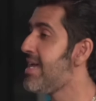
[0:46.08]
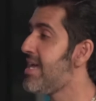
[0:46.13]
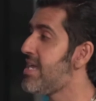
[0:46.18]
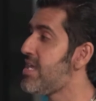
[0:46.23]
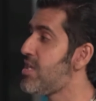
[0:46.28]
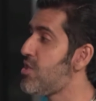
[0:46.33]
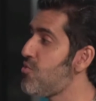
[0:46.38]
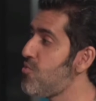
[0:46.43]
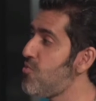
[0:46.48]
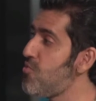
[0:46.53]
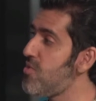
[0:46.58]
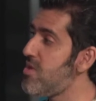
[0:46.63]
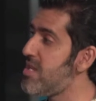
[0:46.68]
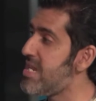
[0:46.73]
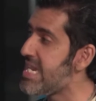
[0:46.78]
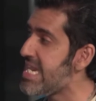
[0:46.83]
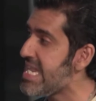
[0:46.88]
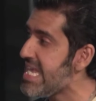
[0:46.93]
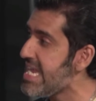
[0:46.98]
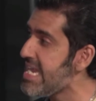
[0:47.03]
you
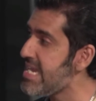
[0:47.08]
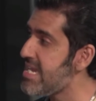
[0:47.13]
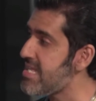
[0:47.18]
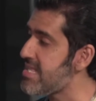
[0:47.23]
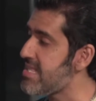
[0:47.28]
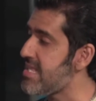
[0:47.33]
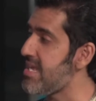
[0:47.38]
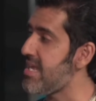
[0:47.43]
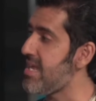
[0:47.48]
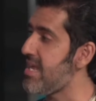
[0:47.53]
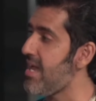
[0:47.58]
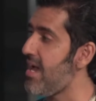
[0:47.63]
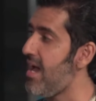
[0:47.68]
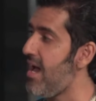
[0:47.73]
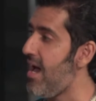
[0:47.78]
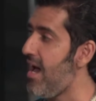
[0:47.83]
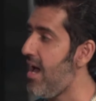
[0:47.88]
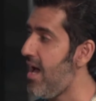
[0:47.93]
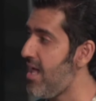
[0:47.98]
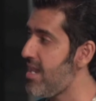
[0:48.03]
lead the
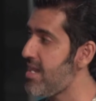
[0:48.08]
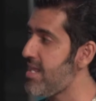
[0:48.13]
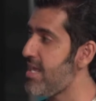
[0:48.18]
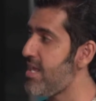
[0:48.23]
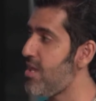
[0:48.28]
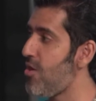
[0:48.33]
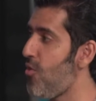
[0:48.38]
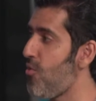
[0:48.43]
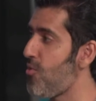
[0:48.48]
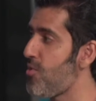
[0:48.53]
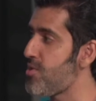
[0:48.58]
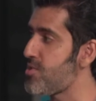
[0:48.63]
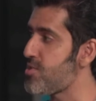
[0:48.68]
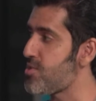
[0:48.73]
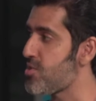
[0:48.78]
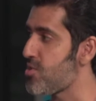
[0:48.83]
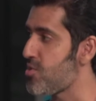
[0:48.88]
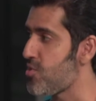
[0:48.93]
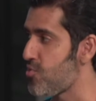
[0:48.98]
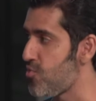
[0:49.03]
Harley
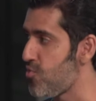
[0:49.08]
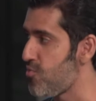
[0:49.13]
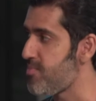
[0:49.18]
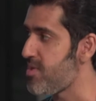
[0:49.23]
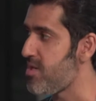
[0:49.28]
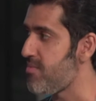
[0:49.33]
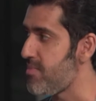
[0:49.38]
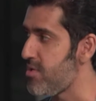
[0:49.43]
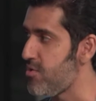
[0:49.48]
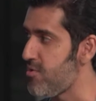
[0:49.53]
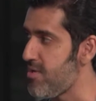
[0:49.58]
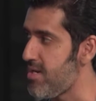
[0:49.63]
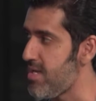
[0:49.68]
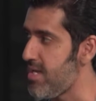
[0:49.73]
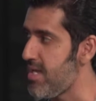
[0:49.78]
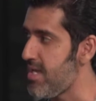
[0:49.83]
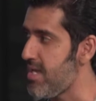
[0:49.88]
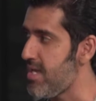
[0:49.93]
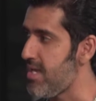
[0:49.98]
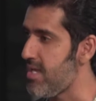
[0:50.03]
Owners Group
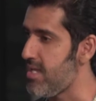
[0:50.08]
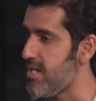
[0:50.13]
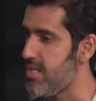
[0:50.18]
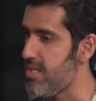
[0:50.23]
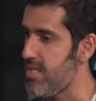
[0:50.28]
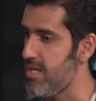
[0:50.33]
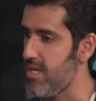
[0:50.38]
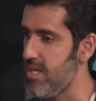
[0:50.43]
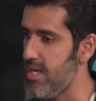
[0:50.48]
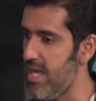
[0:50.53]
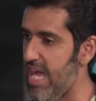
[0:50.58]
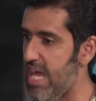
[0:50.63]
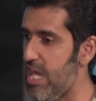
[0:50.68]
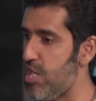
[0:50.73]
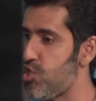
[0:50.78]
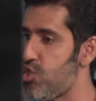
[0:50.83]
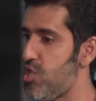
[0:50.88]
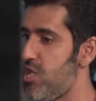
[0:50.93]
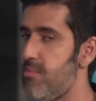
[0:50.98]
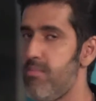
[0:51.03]
community in the
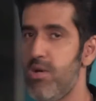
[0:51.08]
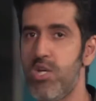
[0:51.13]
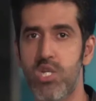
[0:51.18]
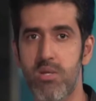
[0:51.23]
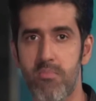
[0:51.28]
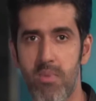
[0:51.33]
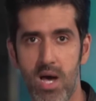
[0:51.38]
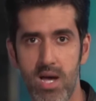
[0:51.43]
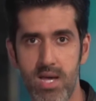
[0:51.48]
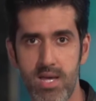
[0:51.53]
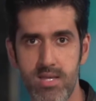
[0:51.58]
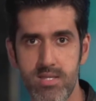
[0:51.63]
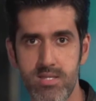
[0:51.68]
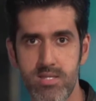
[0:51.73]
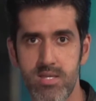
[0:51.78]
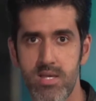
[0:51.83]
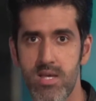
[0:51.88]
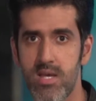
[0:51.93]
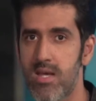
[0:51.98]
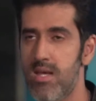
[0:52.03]
Asia emerging
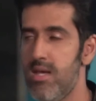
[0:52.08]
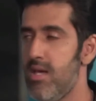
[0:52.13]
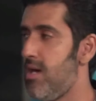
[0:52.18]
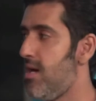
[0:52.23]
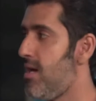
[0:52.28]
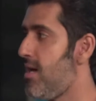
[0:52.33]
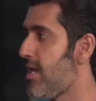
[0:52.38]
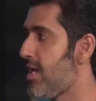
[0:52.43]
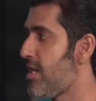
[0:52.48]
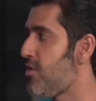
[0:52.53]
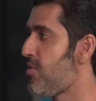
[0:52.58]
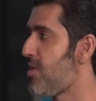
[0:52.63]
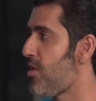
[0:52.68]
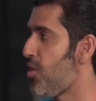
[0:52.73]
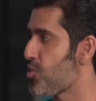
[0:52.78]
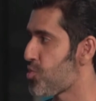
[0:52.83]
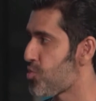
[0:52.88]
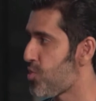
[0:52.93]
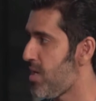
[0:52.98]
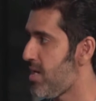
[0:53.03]
markets, including
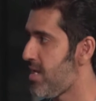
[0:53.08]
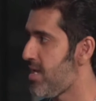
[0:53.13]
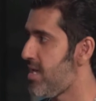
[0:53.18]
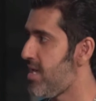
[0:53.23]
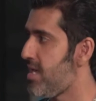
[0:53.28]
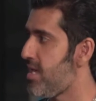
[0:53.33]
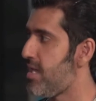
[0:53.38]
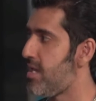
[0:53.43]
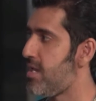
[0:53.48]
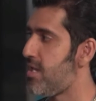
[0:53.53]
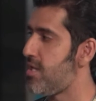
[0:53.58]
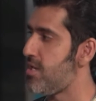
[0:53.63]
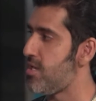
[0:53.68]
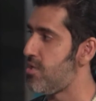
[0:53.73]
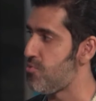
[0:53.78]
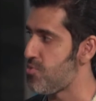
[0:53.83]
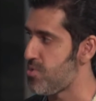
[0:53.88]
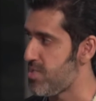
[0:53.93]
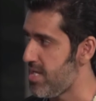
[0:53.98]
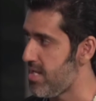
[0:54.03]
Australia and
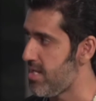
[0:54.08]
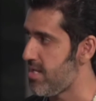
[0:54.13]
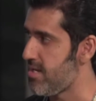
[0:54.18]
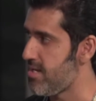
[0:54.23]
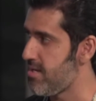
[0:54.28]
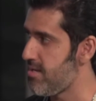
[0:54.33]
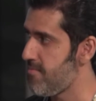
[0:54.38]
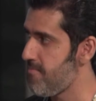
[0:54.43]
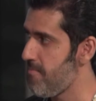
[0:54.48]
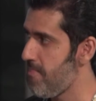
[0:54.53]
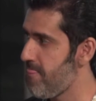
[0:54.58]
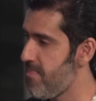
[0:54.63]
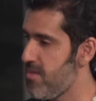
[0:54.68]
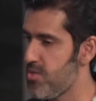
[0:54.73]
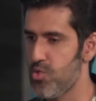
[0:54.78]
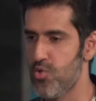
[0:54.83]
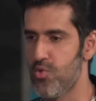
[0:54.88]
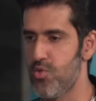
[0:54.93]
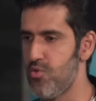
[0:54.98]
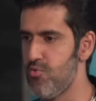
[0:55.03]
New Zealand.
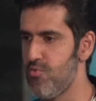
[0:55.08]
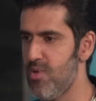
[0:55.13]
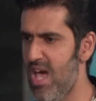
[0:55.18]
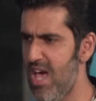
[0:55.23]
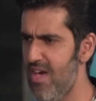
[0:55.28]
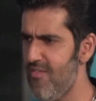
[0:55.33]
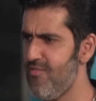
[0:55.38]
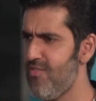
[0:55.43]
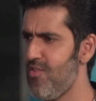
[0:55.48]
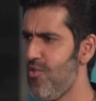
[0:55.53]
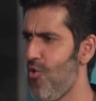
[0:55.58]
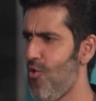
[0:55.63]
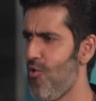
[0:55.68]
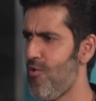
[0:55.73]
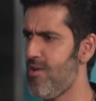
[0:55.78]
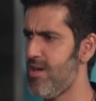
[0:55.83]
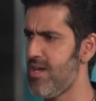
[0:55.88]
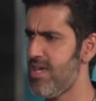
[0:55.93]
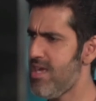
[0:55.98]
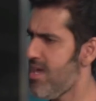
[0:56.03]
So you have
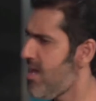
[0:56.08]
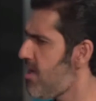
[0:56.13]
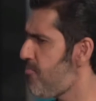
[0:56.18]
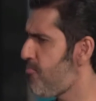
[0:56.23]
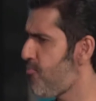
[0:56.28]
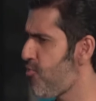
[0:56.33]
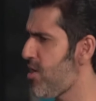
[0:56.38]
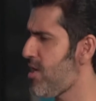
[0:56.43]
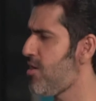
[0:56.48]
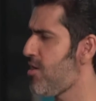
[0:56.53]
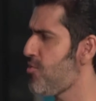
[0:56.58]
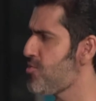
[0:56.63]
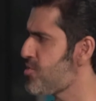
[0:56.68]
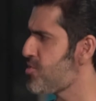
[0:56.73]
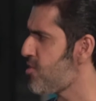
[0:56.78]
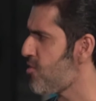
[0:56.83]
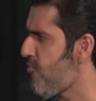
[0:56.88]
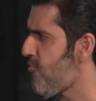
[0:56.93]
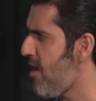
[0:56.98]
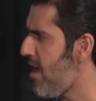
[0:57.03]
your ear pretty close to
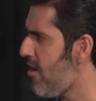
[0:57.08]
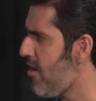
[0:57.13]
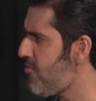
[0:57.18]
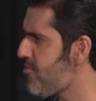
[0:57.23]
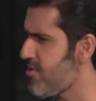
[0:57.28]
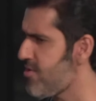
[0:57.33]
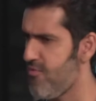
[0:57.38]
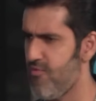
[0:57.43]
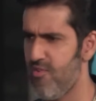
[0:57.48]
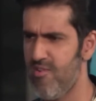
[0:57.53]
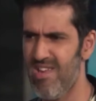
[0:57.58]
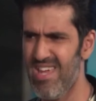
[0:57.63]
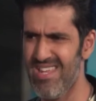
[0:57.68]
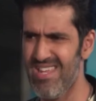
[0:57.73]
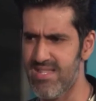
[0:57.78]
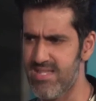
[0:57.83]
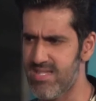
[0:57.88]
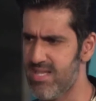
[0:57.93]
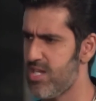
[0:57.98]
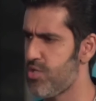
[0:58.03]
the ground, you're very in
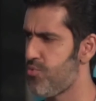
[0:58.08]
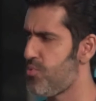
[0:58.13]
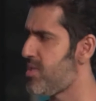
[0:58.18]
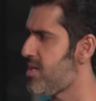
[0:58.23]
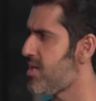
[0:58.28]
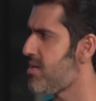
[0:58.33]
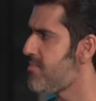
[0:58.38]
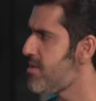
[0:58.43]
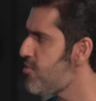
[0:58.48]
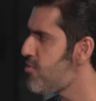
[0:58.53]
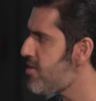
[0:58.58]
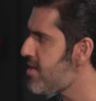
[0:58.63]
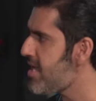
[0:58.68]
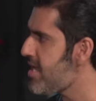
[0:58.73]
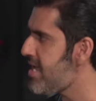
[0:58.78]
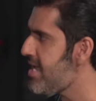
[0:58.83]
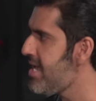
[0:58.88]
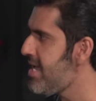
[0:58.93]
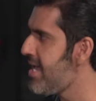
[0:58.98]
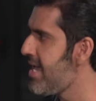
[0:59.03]
touch with the
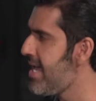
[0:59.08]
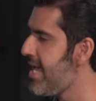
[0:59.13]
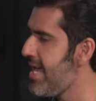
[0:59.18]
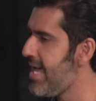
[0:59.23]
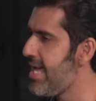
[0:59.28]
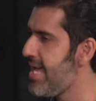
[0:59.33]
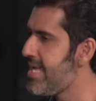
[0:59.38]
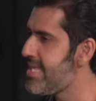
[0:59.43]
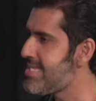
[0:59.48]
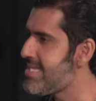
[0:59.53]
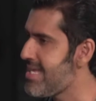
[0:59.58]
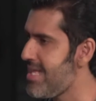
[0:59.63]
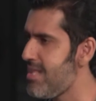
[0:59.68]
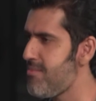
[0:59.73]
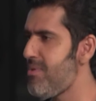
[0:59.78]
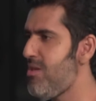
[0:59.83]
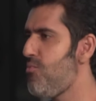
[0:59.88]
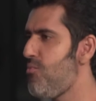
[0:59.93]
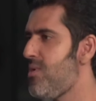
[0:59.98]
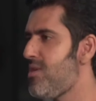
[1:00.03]
community. Tell
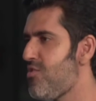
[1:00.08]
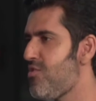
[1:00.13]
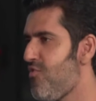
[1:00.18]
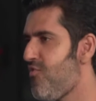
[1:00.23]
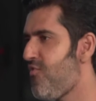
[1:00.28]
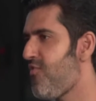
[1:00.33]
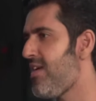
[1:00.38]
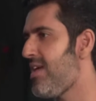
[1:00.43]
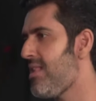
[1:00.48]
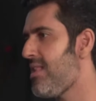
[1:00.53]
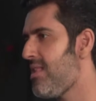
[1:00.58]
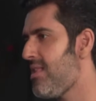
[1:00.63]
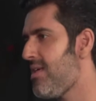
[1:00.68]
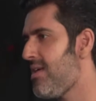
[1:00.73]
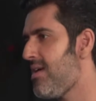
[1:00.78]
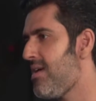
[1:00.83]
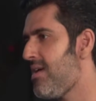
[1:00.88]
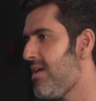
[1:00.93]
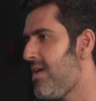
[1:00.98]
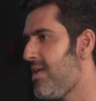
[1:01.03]
me what you feel
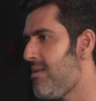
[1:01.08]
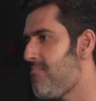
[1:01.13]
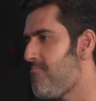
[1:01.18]
it